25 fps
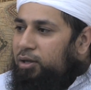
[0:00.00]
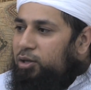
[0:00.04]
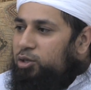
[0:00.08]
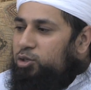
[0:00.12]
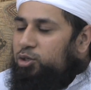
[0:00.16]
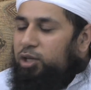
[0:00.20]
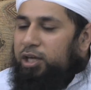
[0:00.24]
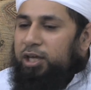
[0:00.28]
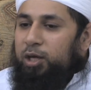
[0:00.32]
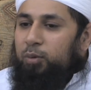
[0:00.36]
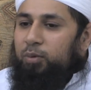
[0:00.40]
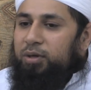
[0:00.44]

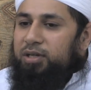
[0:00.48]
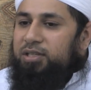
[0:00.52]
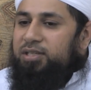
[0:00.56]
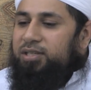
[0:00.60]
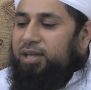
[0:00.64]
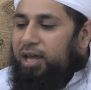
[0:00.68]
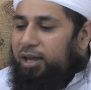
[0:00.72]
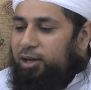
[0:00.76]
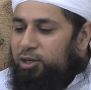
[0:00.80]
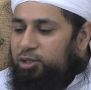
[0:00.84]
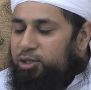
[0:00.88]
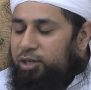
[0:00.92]
So he will
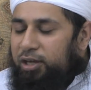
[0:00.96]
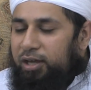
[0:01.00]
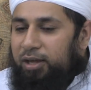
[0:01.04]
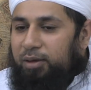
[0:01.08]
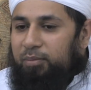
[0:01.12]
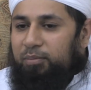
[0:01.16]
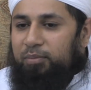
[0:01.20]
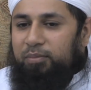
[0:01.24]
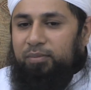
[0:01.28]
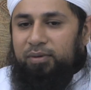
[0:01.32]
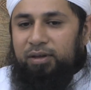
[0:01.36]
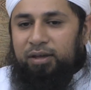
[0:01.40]
say to
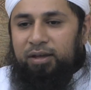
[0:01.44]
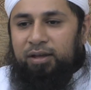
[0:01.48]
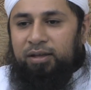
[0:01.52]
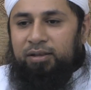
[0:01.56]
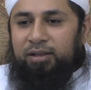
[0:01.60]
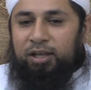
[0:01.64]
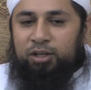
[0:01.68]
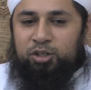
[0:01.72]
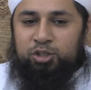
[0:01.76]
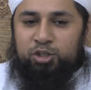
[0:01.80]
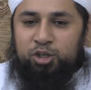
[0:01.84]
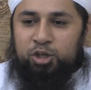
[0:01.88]
him
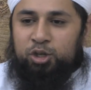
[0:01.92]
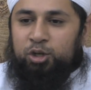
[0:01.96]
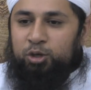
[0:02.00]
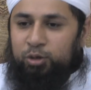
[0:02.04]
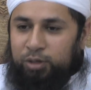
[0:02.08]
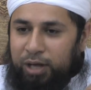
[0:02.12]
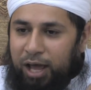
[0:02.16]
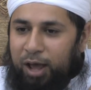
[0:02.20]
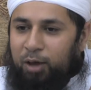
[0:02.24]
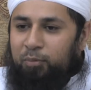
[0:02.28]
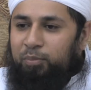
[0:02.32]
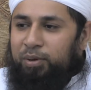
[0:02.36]
that, do
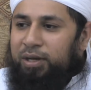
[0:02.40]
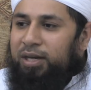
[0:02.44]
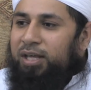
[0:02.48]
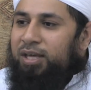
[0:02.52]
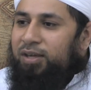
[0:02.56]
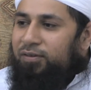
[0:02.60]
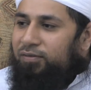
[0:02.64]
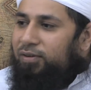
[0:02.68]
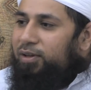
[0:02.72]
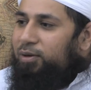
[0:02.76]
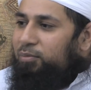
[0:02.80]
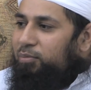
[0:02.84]
you now
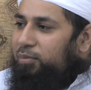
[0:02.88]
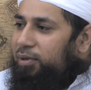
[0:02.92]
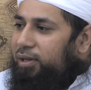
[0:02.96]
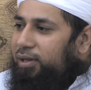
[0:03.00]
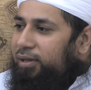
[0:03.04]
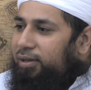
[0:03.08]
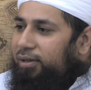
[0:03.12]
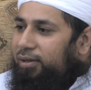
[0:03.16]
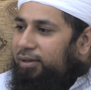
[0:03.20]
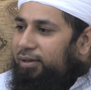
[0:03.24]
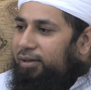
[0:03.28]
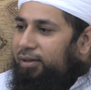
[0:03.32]
believe in
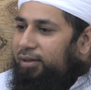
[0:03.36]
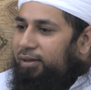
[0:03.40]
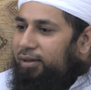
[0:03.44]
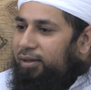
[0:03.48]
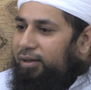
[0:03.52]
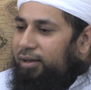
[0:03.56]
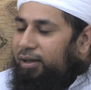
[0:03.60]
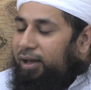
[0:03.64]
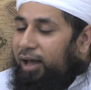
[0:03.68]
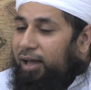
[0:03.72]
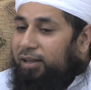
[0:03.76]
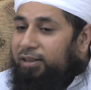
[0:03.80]
me?
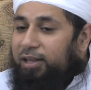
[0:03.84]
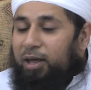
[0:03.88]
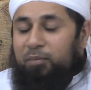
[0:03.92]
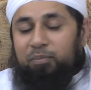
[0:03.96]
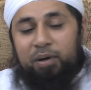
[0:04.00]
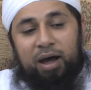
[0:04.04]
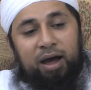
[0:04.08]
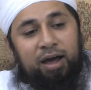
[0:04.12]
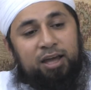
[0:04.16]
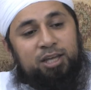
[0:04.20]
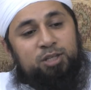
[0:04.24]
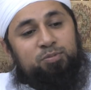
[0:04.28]
And that
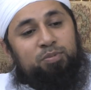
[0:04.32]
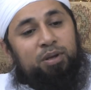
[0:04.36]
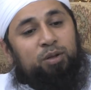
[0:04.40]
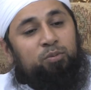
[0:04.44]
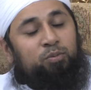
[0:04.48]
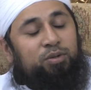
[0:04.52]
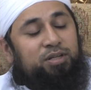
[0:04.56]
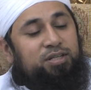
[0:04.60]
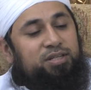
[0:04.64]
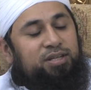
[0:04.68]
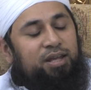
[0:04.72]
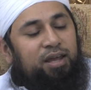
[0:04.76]
pious
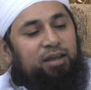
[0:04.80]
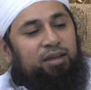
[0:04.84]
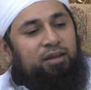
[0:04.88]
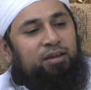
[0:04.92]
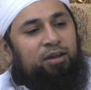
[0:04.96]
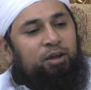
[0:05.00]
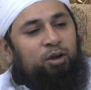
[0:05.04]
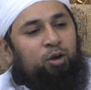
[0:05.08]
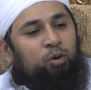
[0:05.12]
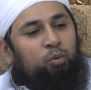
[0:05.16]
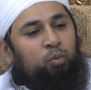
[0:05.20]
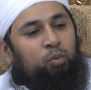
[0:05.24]
man will say,
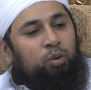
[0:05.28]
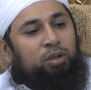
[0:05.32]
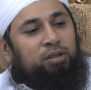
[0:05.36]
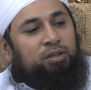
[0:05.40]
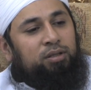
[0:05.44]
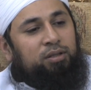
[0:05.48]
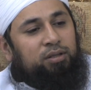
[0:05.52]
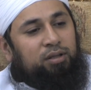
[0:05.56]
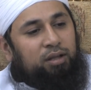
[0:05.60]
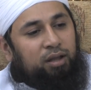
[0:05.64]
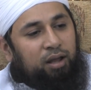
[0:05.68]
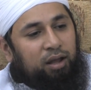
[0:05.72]

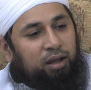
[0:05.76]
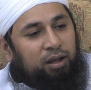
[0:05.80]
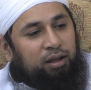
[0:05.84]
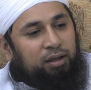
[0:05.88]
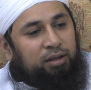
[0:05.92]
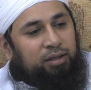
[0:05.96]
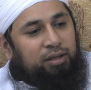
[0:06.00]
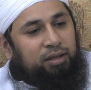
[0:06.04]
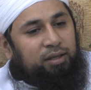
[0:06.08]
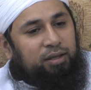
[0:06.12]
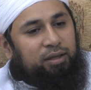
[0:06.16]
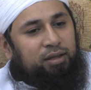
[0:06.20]

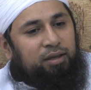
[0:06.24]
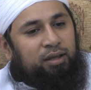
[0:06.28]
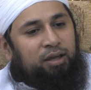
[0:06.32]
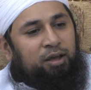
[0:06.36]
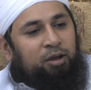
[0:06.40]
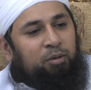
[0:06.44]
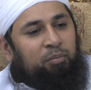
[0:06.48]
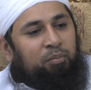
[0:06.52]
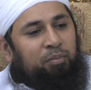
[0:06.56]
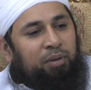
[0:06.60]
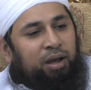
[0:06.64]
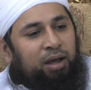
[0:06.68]
Wallahi
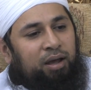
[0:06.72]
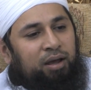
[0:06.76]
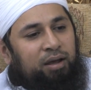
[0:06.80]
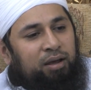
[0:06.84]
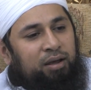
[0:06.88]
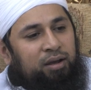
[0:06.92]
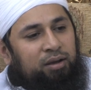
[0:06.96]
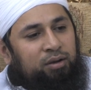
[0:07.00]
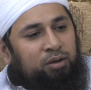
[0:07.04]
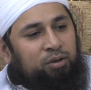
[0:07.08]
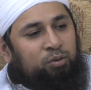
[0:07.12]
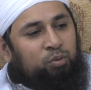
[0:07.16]

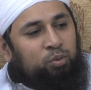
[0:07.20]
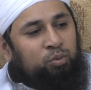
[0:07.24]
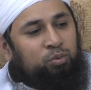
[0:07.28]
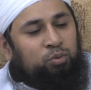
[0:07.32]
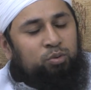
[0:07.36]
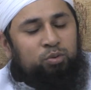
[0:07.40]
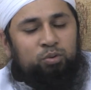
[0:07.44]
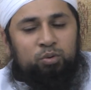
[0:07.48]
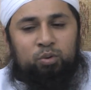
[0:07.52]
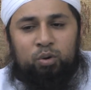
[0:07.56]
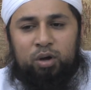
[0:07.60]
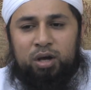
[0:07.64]
ma
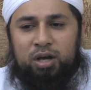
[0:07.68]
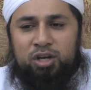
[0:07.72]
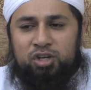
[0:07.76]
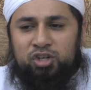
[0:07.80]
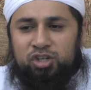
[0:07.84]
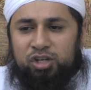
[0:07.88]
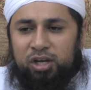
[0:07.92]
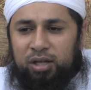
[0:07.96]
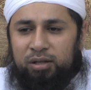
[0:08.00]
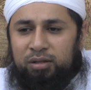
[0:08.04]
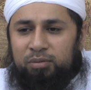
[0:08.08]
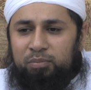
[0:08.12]
kuntu
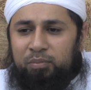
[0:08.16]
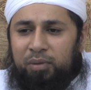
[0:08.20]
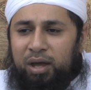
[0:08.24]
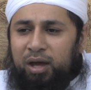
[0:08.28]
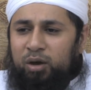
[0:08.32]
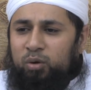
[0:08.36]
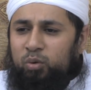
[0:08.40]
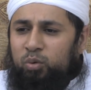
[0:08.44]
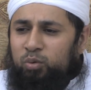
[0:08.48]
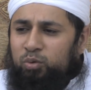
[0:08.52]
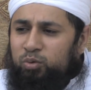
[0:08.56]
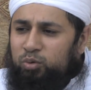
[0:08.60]

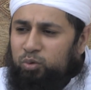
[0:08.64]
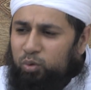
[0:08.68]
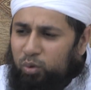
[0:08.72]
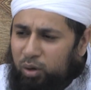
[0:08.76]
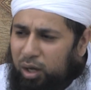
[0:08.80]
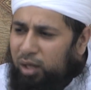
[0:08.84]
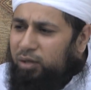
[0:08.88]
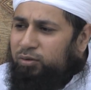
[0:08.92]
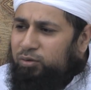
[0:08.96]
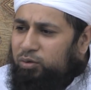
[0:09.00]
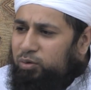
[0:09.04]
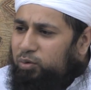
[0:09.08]

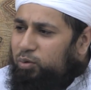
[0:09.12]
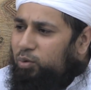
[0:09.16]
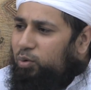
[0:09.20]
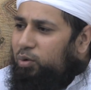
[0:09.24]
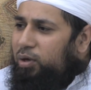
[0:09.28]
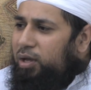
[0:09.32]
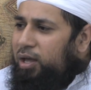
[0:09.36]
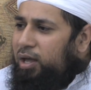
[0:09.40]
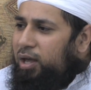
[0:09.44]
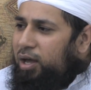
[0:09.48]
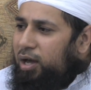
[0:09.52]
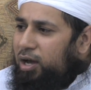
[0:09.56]
qattu
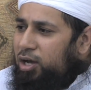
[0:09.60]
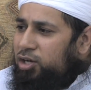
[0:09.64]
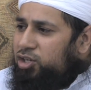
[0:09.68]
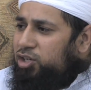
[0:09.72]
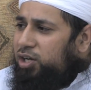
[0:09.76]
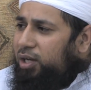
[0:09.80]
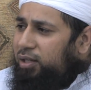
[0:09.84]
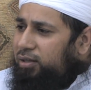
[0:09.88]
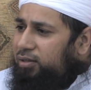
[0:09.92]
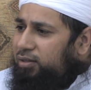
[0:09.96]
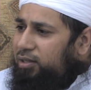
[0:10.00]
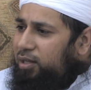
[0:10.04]

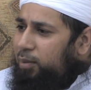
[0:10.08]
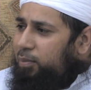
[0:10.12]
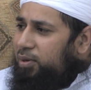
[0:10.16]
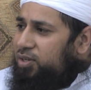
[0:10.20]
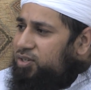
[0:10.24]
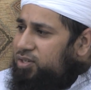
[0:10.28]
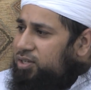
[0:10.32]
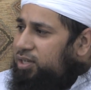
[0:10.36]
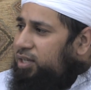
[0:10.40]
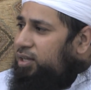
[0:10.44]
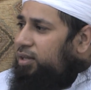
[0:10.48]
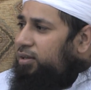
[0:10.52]
ashad
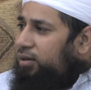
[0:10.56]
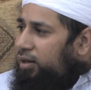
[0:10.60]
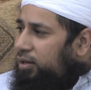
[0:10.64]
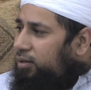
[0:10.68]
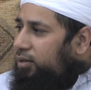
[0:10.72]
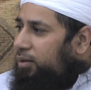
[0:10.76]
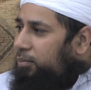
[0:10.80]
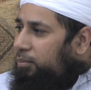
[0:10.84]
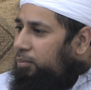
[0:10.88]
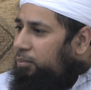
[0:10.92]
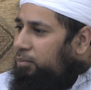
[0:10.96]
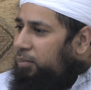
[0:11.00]

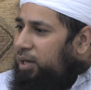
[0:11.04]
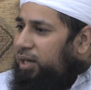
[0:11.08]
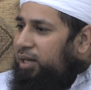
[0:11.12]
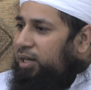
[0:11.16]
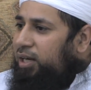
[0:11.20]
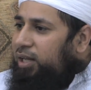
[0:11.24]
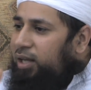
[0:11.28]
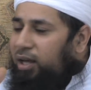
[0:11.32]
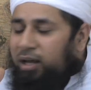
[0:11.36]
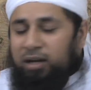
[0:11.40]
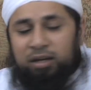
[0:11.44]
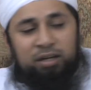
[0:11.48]
basiratan
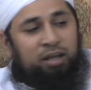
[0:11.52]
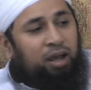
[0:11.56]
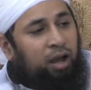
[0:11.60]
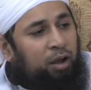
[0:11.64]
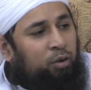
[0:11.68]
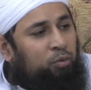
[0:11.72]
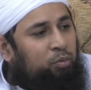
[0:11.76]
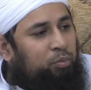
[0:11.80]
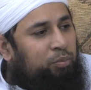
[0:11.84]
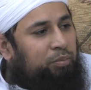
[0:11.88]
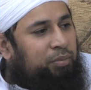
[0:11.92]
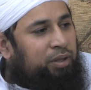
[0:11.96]
minni
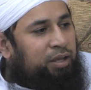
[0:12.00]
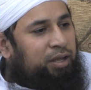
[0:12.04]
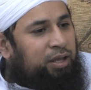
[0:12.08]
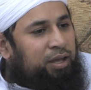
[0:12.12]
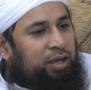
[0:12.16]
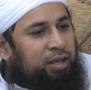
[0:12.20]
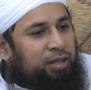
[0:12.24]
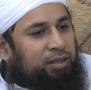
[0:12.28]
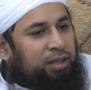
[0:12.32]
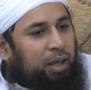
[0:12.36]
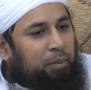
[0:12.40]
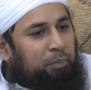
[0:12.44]
al-yawm.
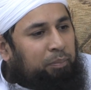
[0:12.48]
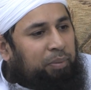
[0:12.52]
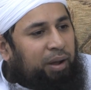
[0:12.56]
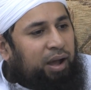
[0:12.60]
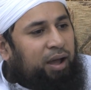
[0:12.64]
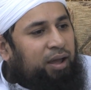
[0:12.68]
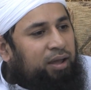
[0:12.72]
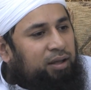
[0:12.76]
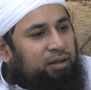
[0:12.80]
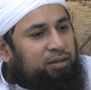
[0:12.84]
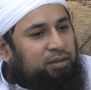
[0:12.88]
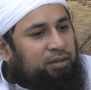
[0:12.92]
That
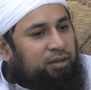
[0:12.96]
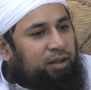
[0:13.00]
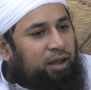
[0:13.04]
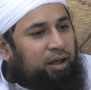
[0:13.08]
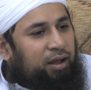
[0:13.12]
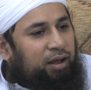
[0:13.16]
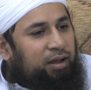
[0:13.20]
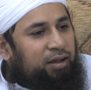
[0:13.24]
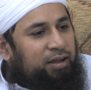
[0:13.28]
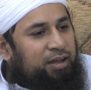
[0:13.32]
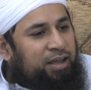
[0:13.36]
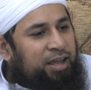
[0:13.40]
by
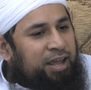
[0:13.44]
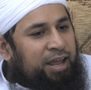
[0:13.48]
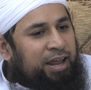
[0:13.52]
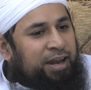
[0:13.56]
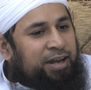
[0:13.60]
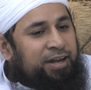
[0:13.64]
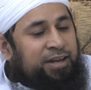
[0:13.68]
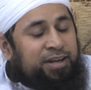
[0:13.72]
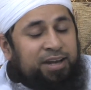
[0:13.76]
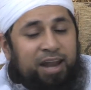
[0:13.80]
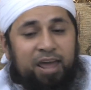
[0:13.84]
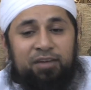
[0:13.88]
Allah,
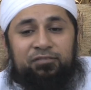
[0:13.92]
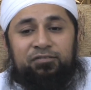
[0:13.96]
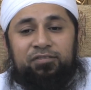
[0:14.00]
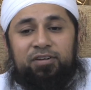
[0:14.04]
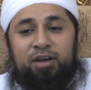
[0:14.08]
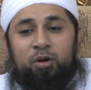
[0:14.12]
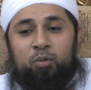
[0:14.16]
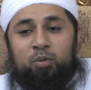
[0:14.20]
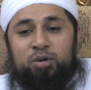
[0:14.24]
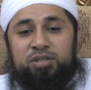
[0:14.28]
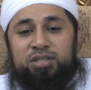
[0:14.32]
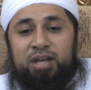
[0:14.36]

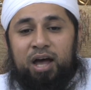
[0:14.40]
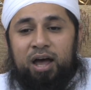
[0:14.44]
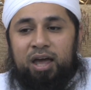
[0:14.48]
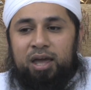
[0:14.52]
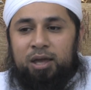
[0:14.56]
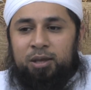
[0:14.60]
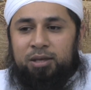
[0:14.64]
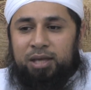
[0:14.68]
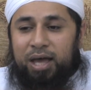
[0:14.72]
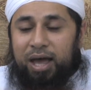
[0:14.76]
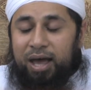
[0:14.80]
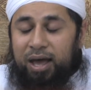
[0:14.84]
never was
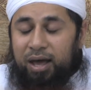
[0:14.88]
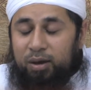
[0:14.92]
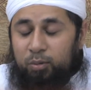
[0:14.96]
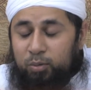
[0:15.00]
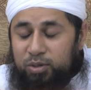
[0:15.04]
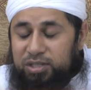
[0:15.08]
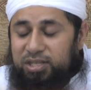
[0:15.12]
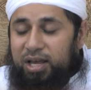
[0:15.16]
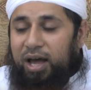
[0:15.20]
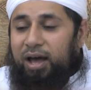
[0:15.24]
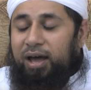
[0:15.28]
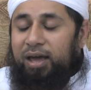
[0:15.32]

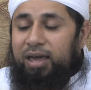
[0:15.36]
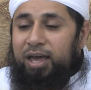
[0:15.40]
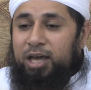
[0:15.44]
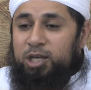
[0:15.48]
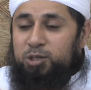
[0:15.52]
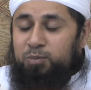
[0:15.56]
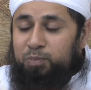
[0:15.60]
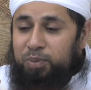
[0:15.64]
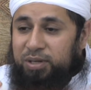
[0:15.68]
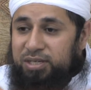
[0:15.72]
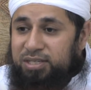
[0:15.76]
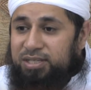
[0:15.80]
I
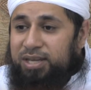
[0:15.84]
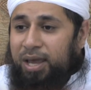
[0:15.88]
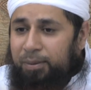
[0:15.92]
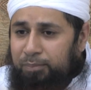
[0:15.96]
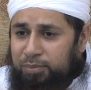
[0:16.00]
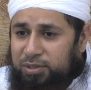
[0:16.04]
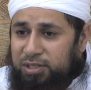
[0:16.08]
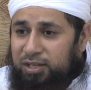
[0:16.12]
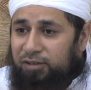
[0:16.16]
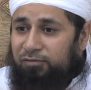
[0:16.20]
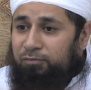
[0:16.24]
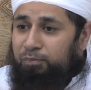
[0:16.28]
as
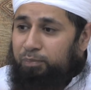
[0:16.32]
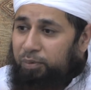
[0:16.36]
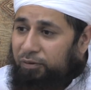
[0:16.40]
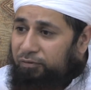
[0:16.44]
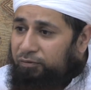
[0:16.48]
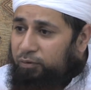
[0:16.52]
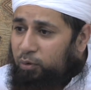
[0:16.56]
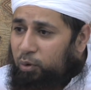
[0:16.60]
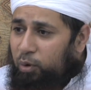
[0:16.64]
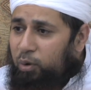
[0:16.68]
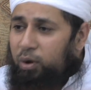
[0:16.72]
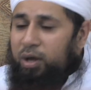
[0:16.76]
perceptive
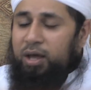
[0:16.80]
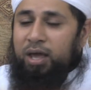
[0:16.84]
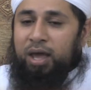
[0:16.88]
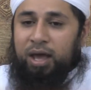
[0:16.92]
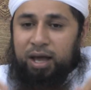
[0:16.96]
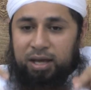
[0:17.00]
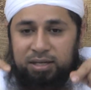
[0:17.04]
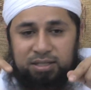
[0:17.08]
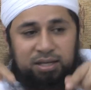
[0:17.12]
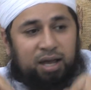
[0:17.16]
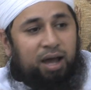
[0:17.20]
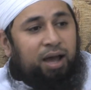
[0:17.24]
before
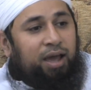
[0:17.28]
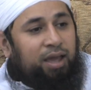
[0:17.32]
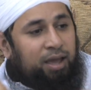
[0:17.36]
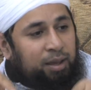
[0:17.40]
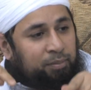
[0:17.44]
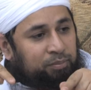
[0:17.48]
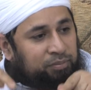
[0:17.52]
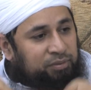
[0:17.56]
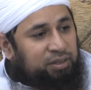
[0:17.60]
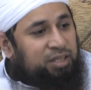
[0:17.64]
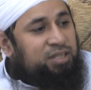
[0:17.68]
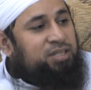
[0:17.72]
as I
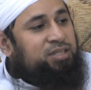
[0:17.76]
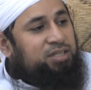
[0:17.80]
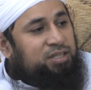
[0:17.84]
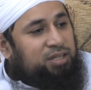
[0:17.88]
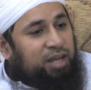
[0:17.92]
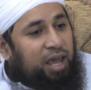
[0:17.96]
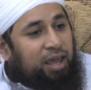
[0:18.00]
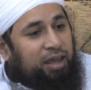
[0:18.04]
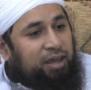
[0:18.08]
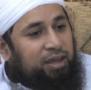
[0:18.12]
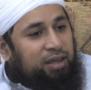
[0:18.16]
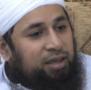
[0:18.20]
am this
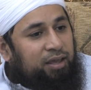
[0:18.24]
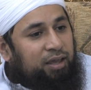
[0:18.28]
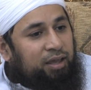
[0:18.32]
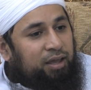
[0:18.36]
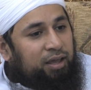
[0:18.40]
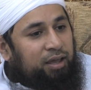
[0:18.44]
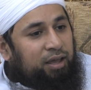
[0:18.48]
day.